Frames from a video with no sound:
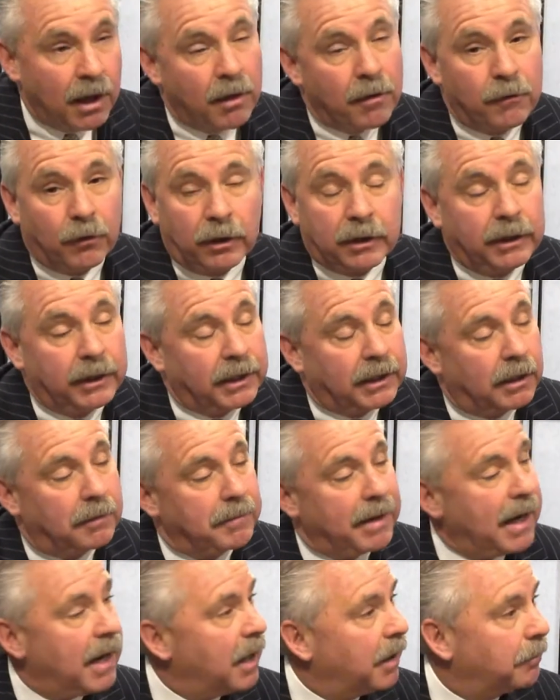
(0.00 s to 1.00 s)
they're going to come
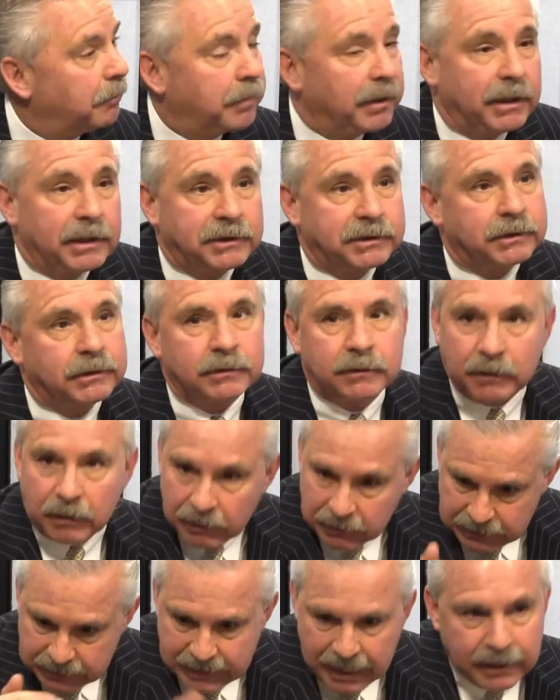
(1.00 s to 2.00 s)
out, but it's
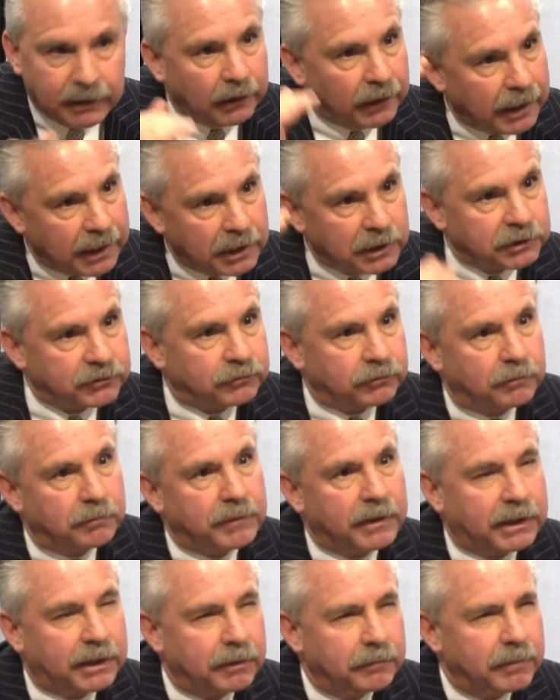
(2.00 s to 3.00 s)
10 layers from
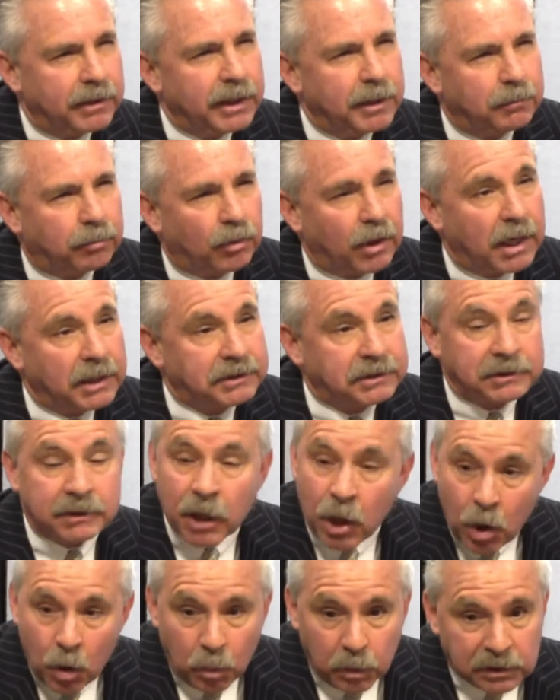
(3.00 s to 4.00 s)
the committee process,
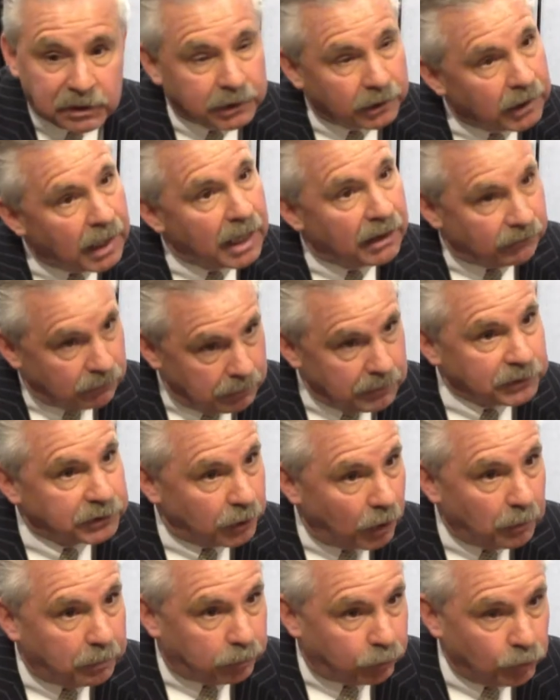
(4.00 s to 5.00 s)
right. which a lot of them is
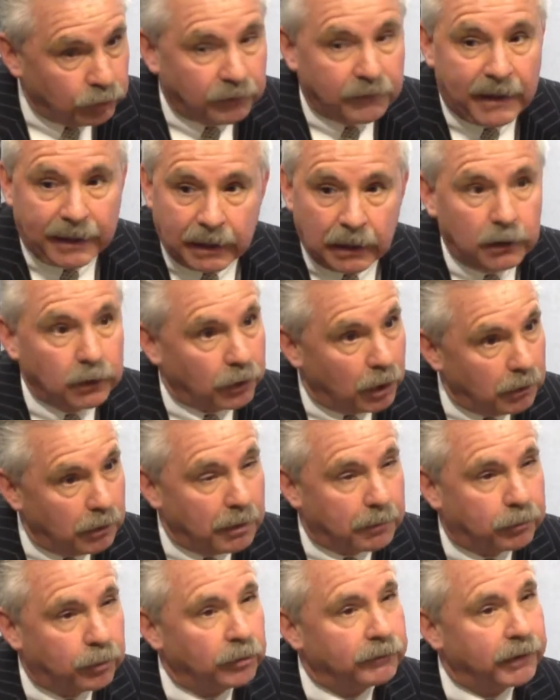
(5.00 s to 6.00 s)
approval. They can lo-
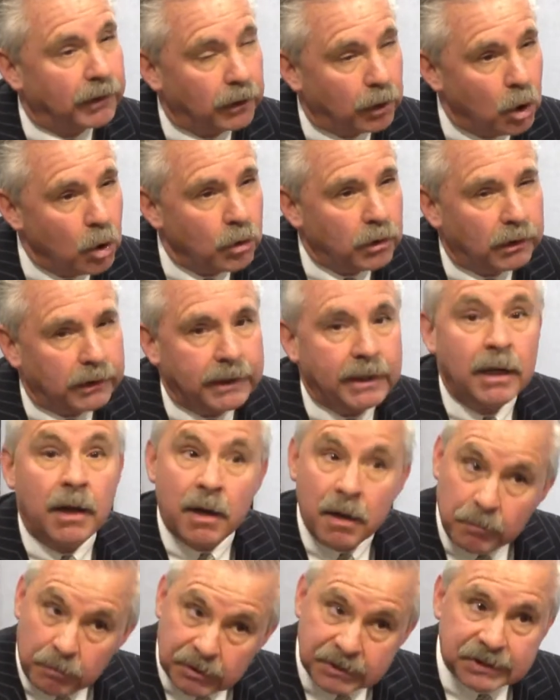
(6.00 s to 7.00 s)
approve it locally,
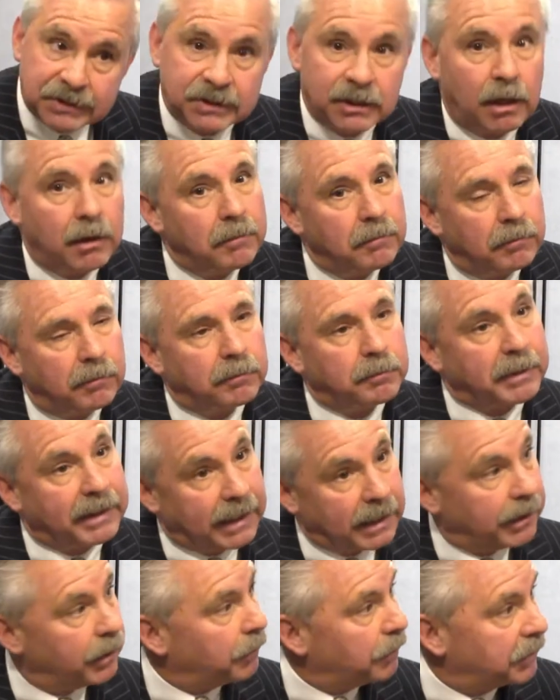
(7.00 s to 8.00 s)
but some,
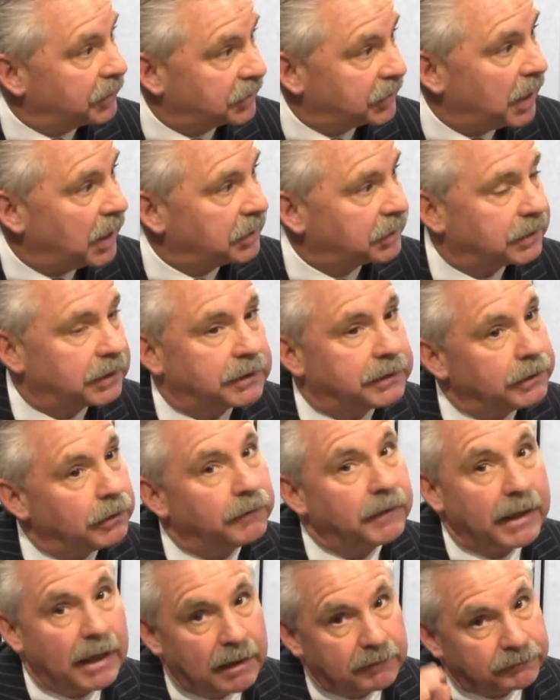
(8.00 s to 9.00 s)
depending on the size of the deal,
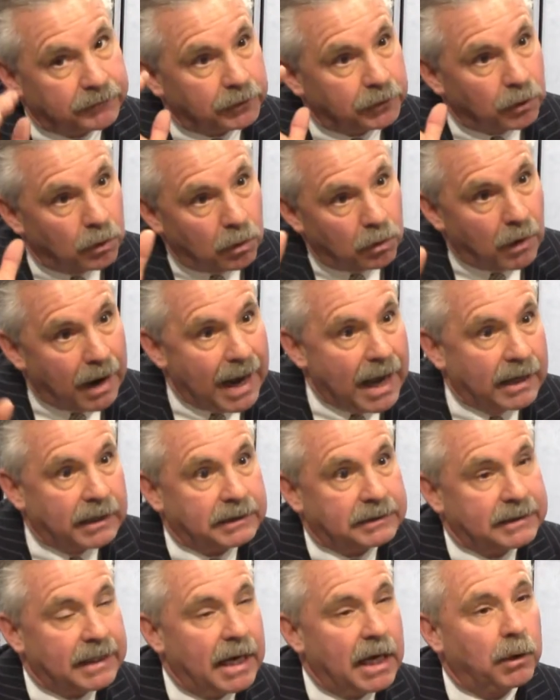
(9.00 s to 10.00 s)
they have to go out
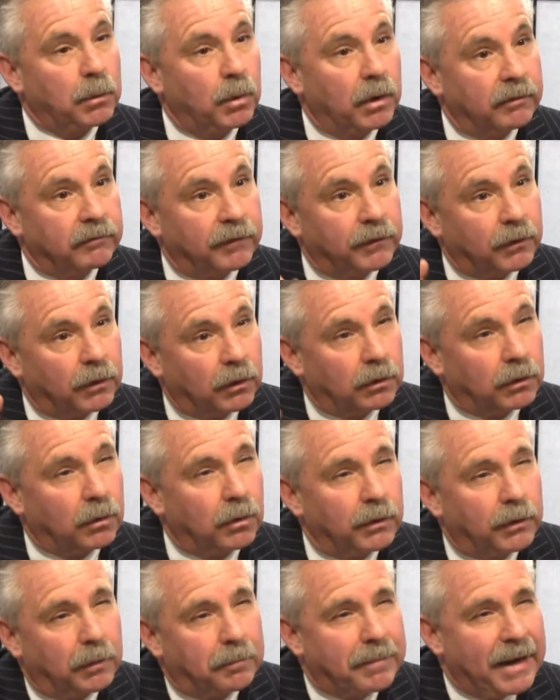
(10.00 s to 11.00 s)
of town wherever their
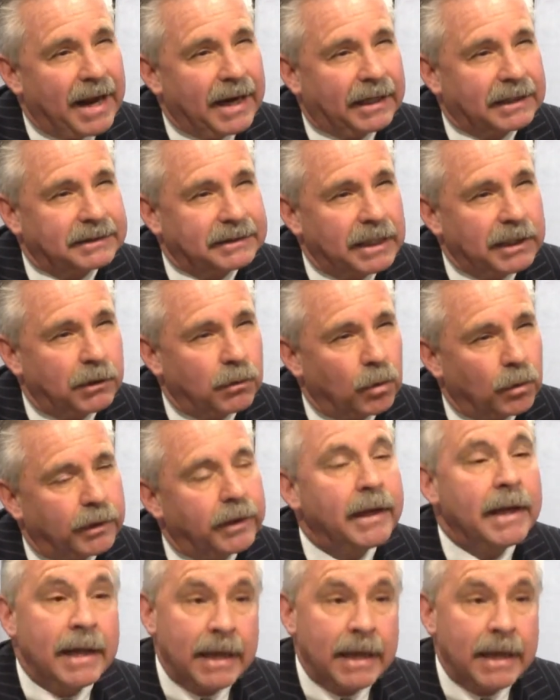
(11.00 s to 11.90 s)
their bank right. is headquartered.